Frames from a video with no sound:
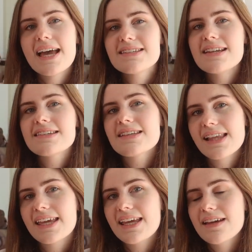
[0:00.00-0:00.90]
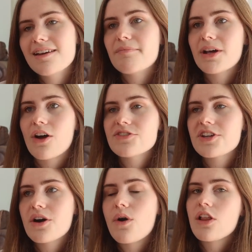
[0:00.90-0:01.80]
Yes, it is clicky, but
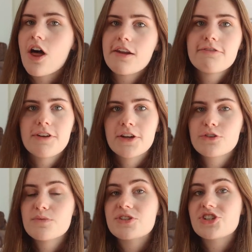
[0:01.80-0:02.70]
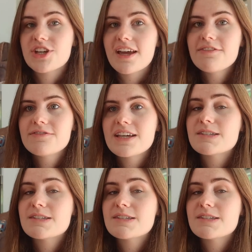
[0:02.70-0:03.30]
also a lot of friend groups shift,